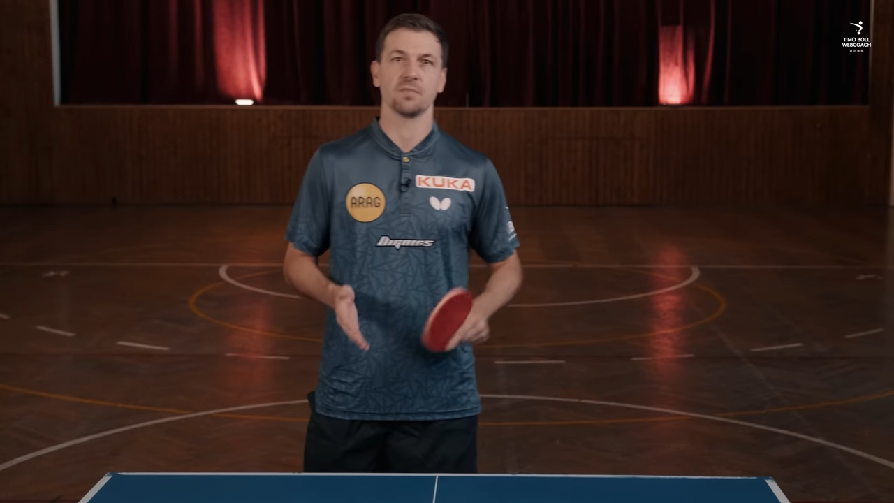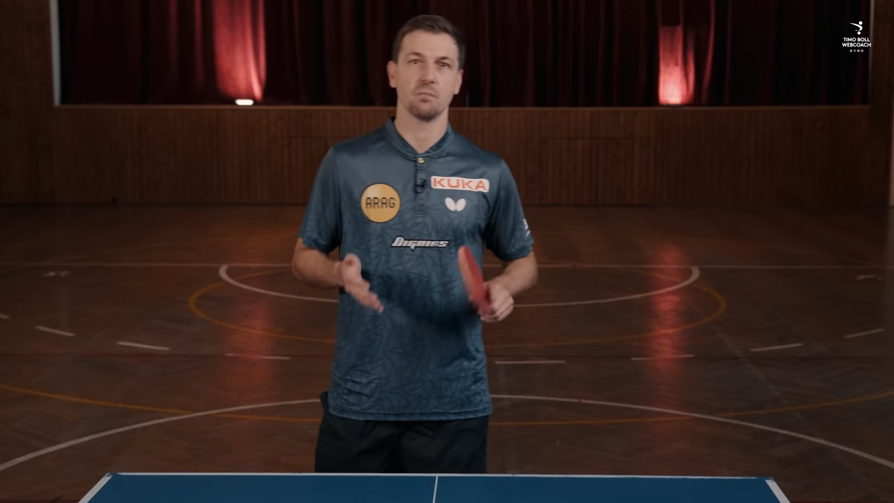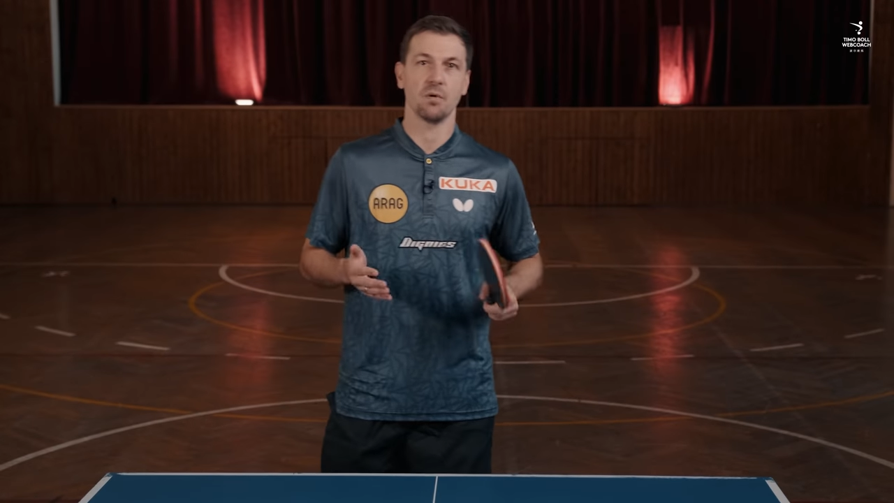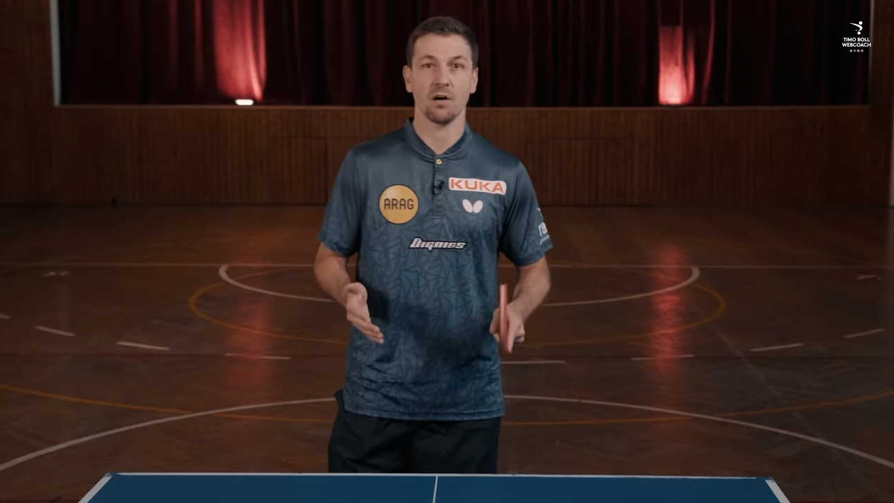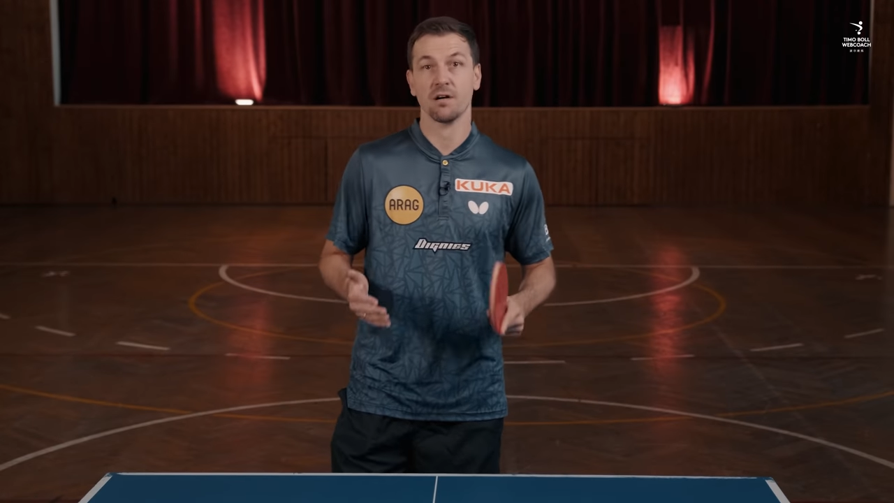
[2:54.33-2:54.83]

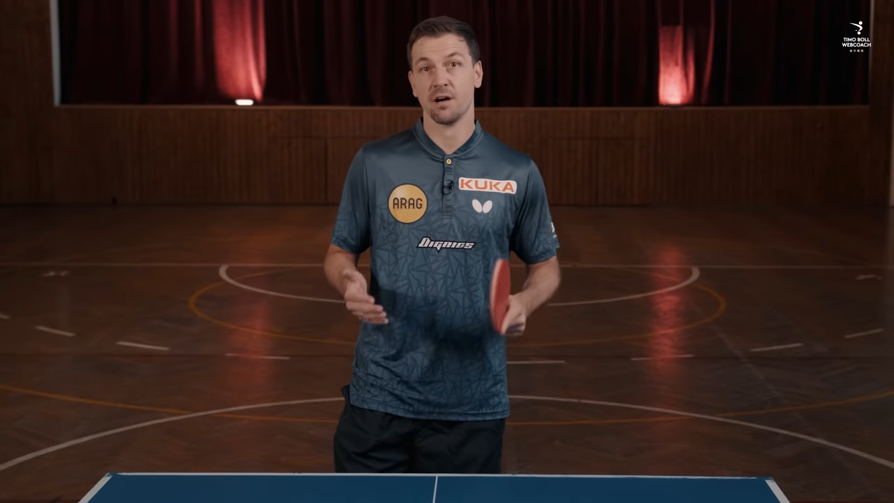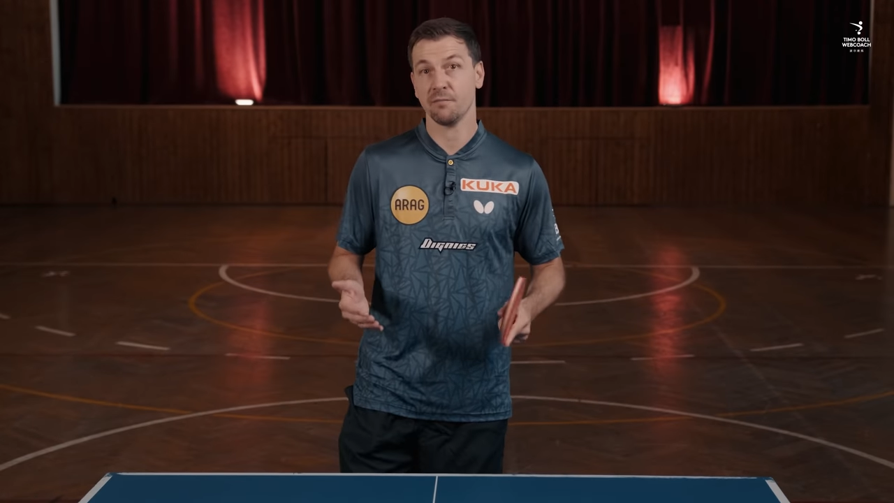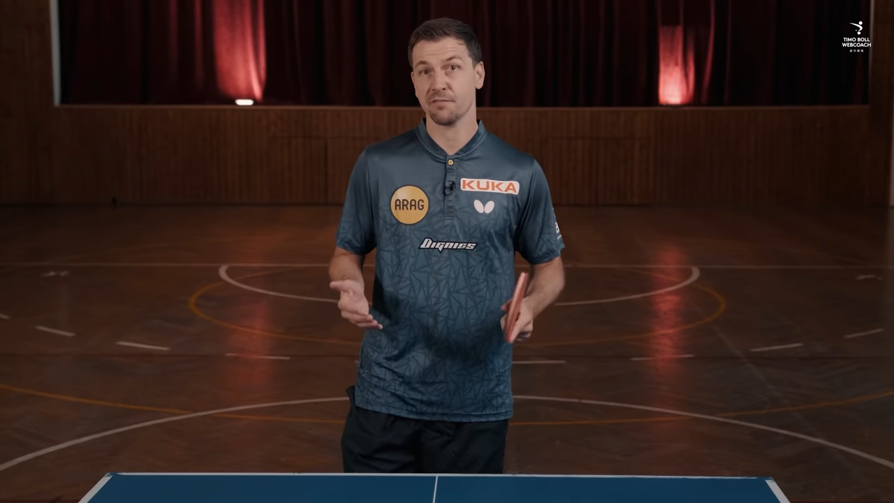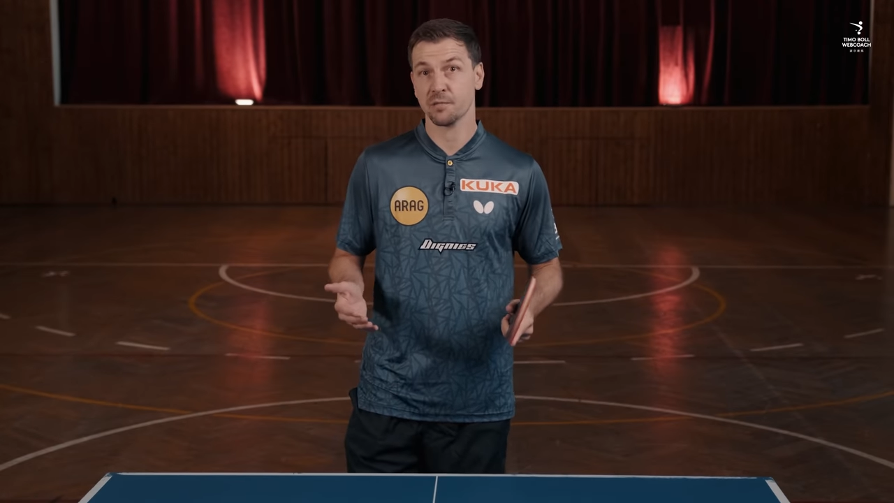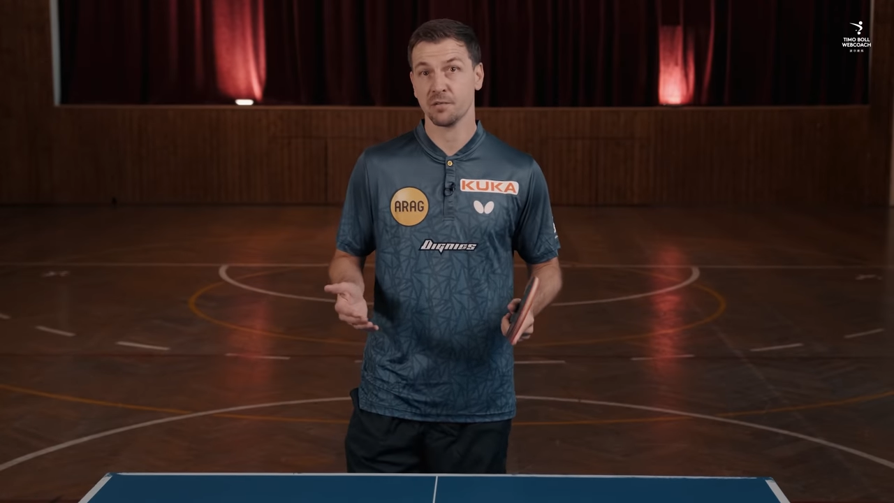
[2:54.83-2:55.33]
The more
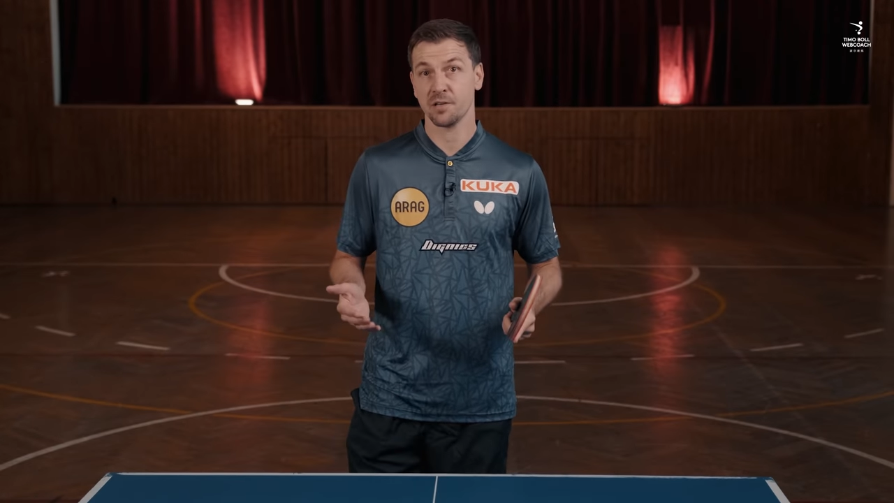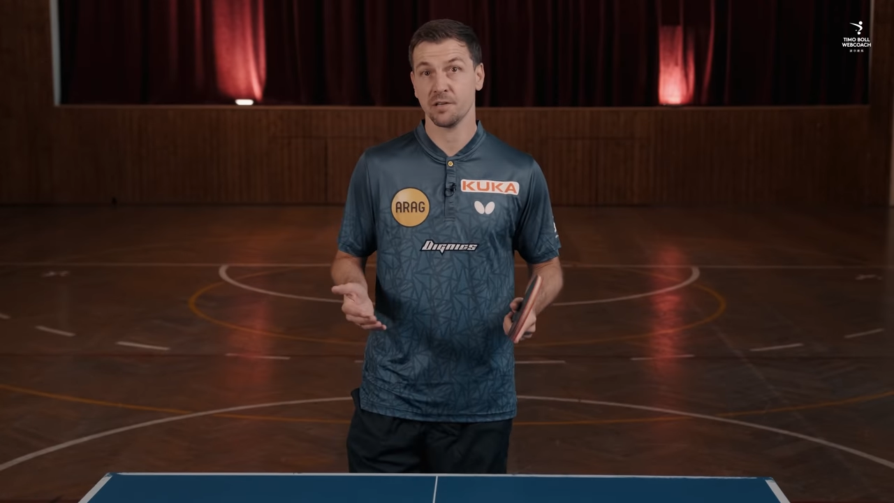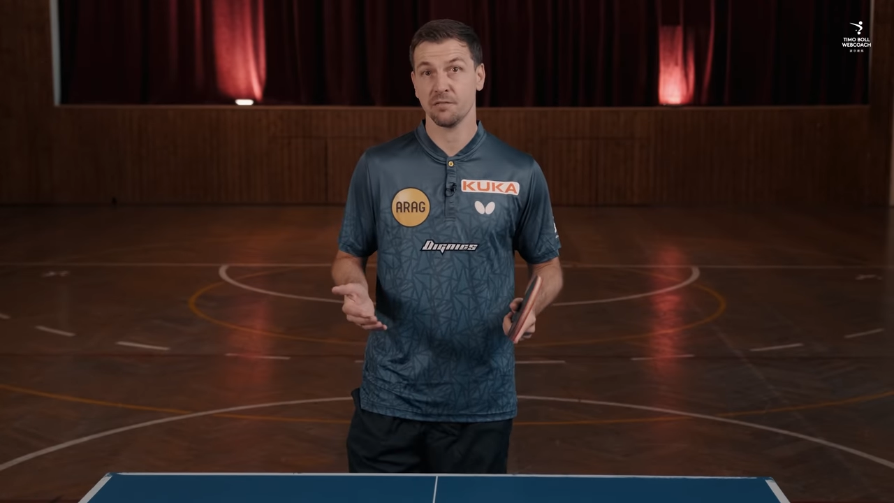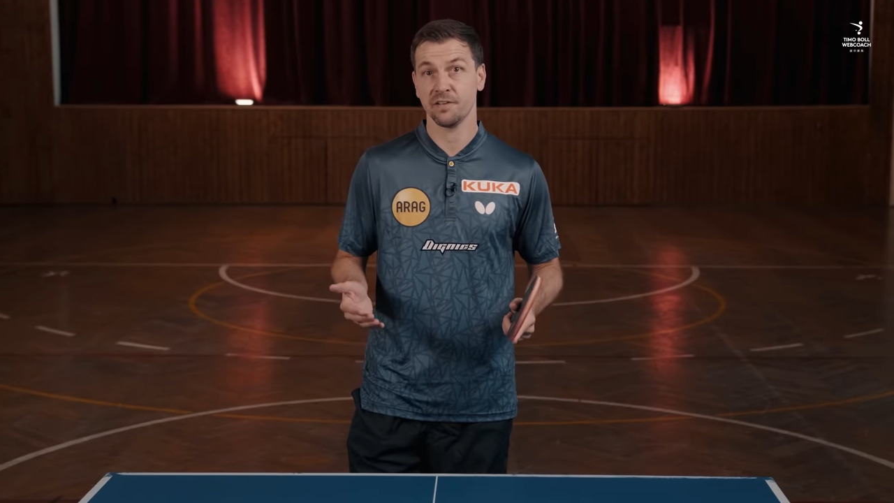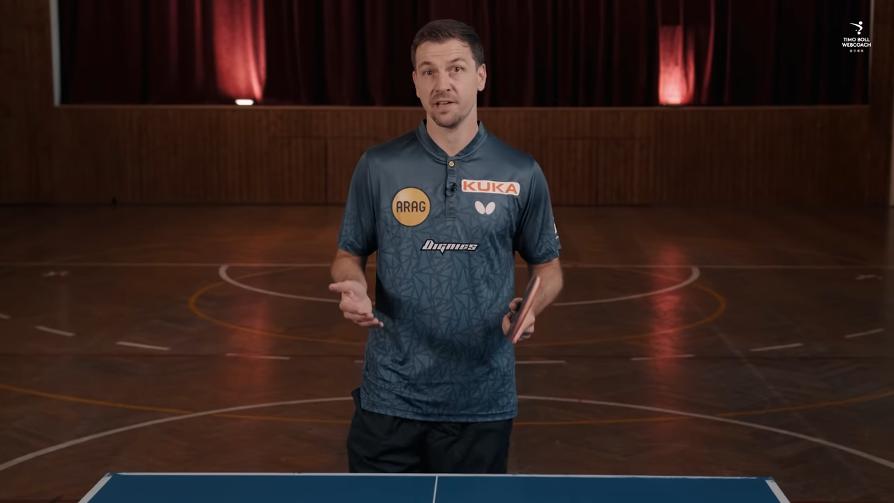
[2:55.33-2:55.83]
comfortable
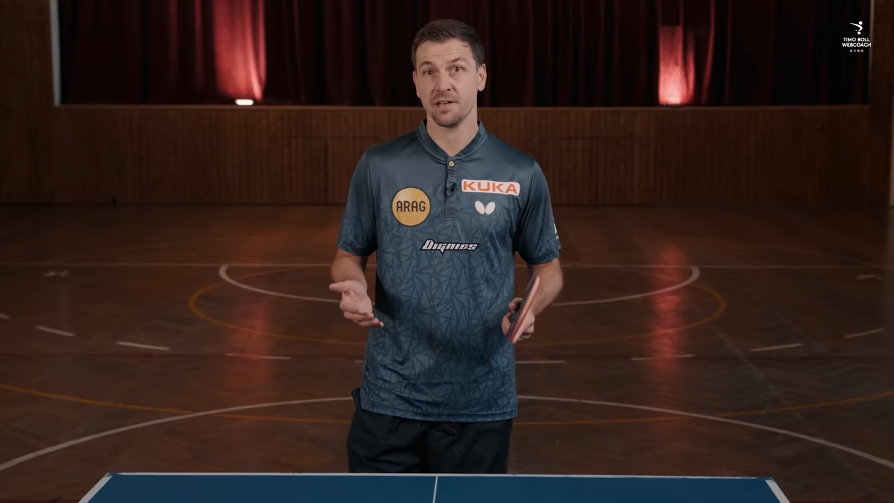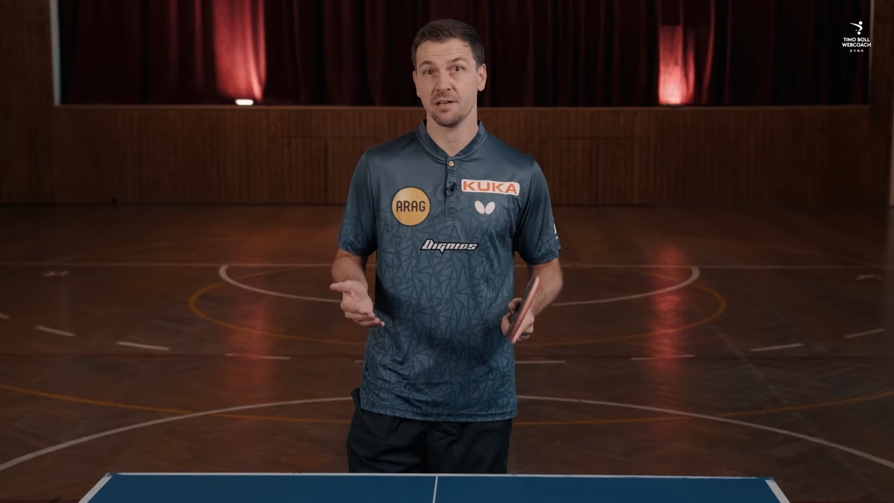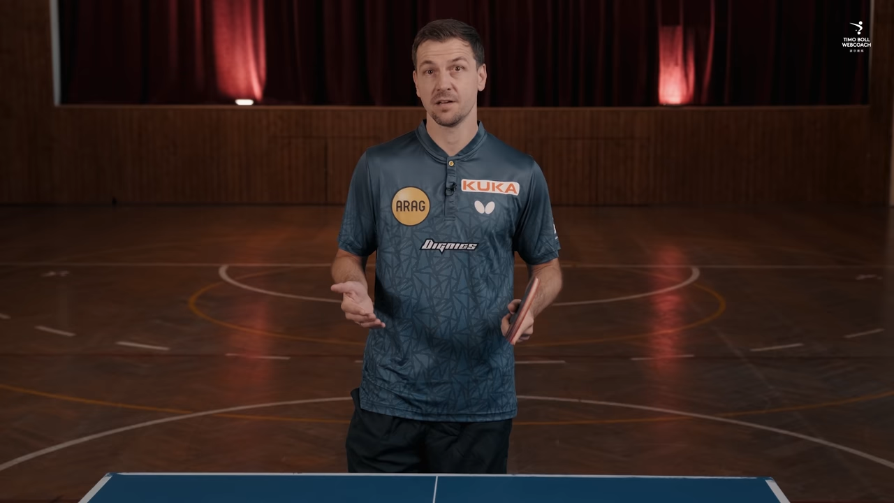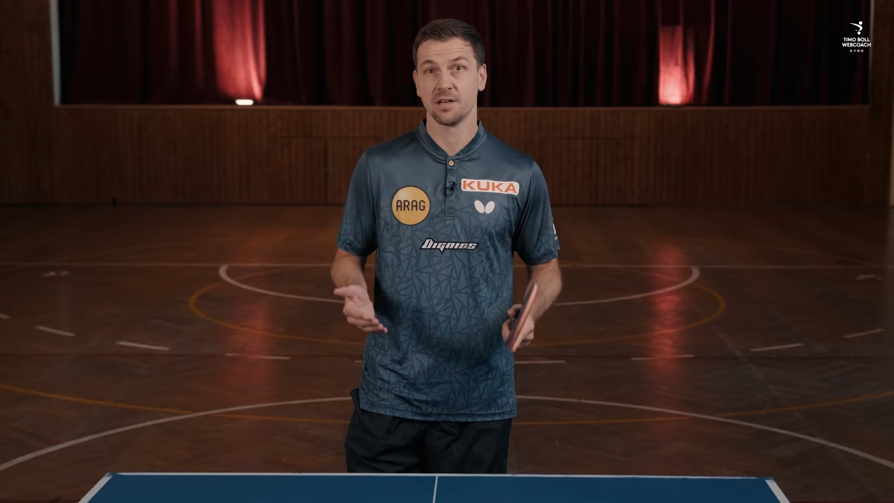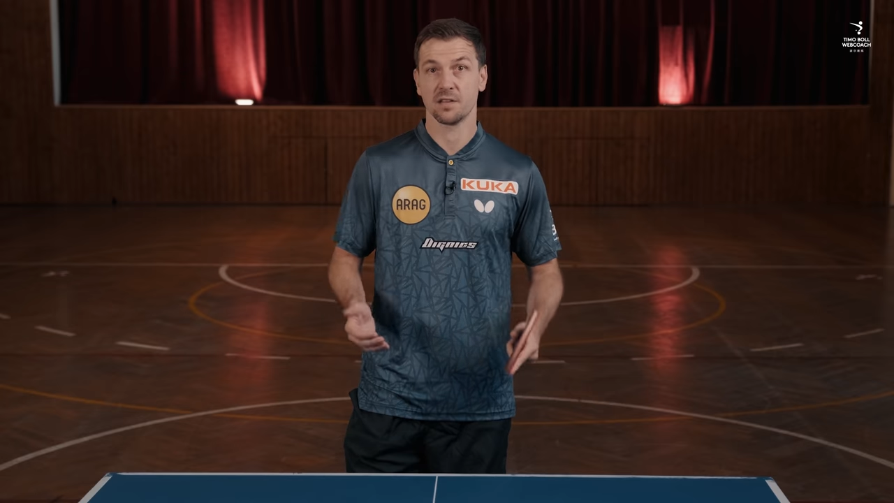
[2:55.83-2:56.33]
you feel,